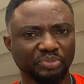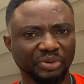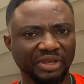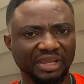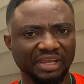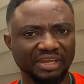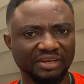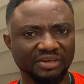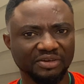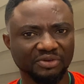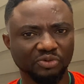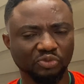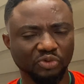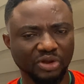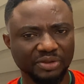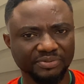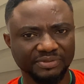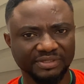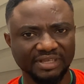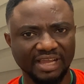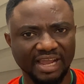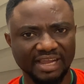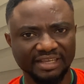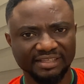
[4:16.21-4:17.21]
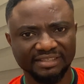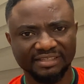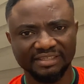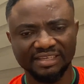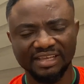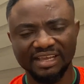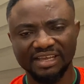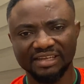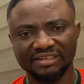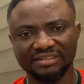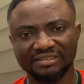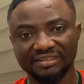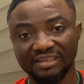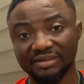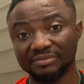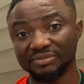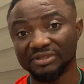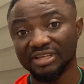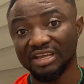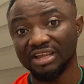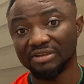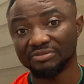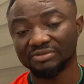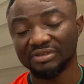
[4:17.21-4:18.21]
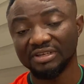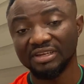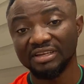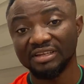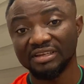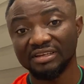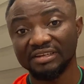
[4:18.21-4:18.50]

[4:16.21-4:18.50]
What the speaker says: paid websites and sometimes